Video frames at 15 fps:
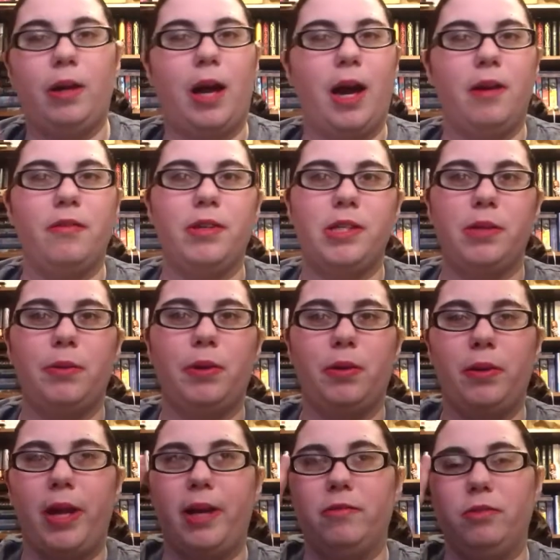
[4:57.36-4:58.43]
obviously we don't
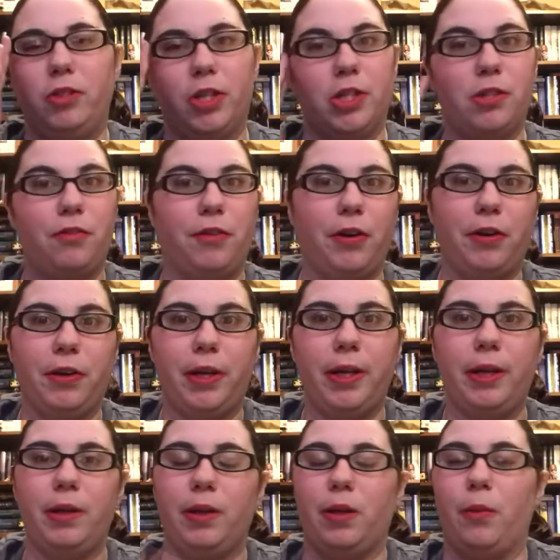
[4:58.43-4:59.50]
have just
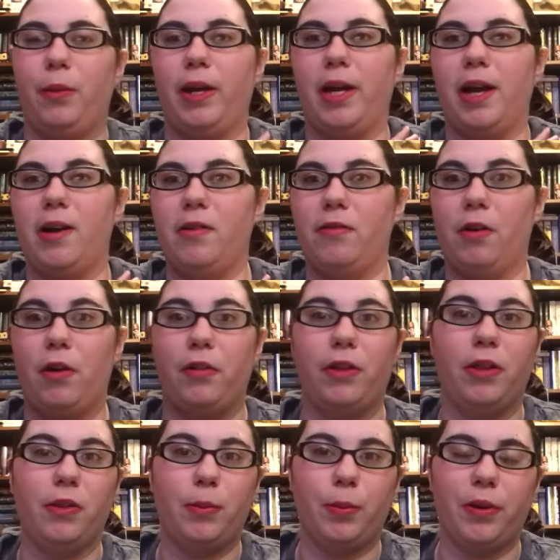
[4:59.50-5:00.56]
Fury, you know, we have all the
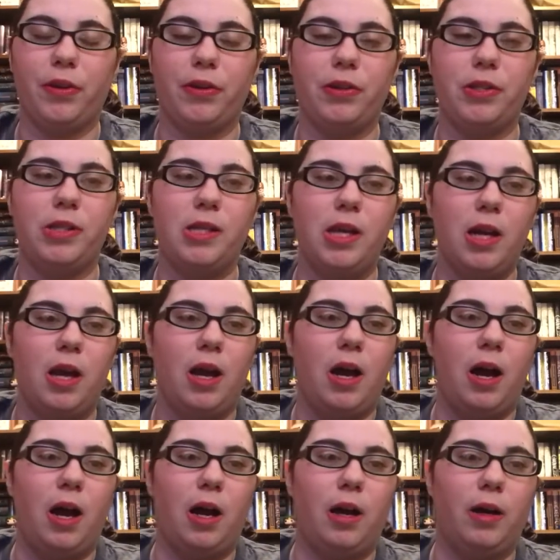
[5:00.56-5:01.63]
other brothers.
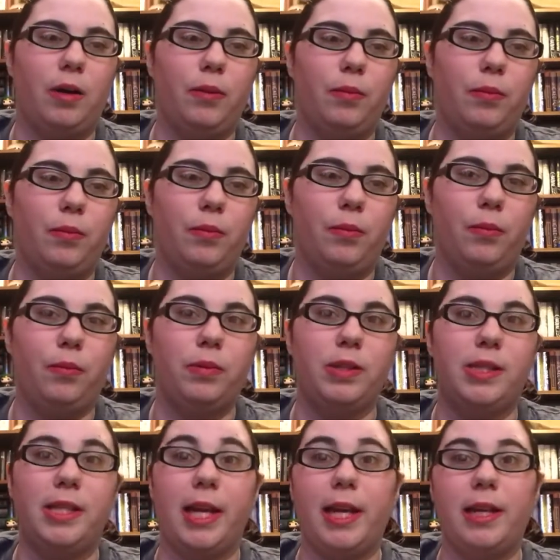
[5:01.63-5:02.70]

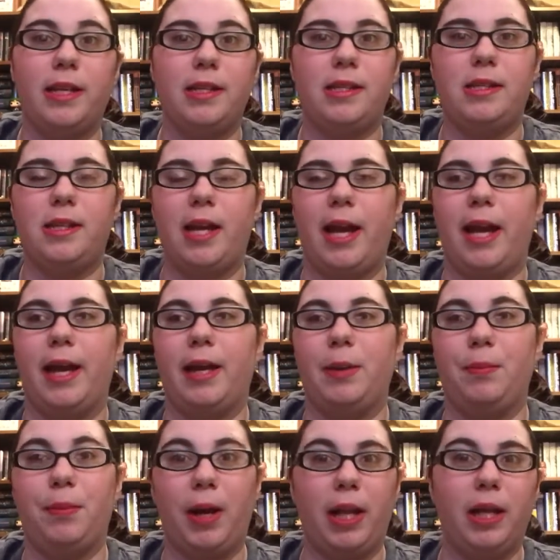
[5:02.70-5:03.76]
Zadist
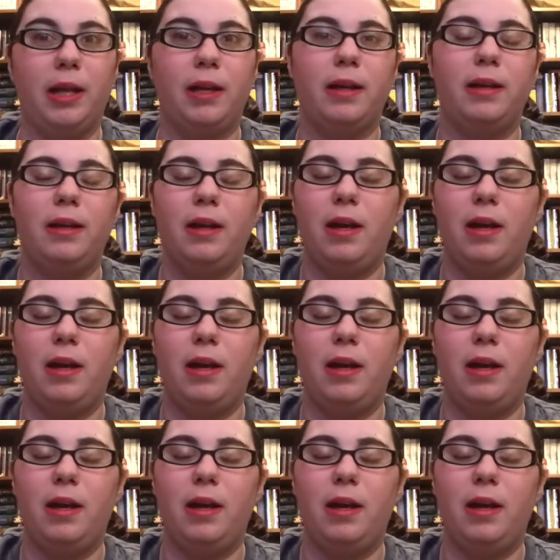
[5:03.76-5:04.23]
and Bella